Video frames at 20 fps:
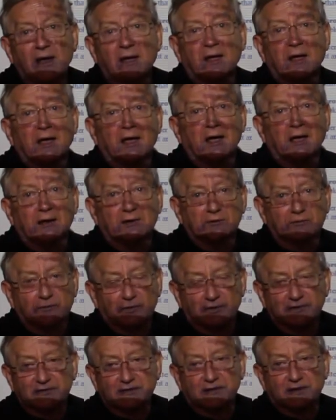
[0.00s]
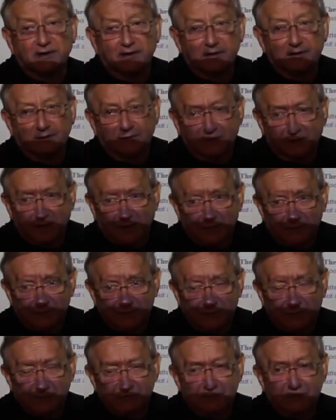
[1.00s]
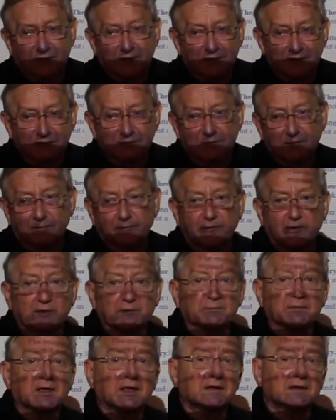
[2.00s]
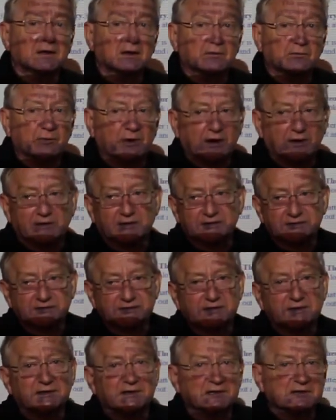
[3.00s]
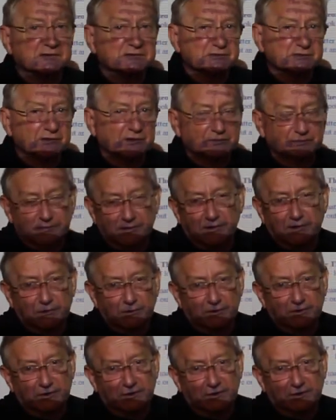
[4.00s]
And of course, their observatory and so forth in a crowded city and so forth with